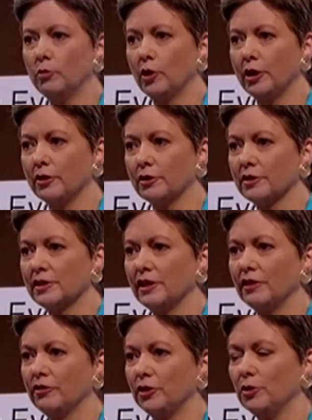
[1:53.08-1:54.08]
Moyers,
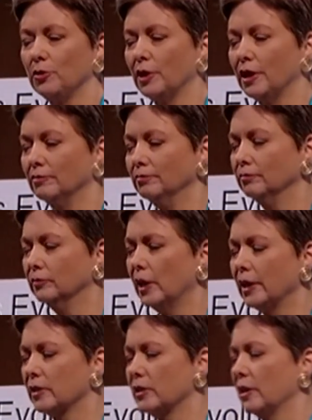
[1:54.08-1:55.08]
if you
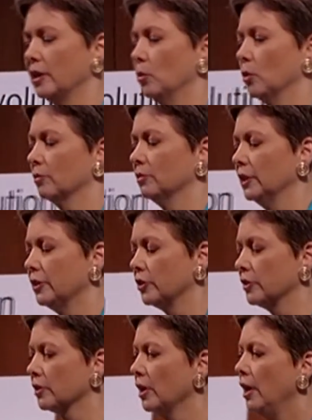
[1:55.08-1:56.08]
like studying world
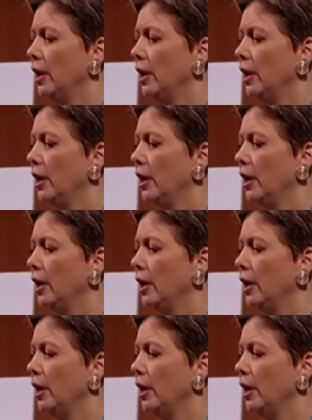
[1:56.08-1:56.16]
religions,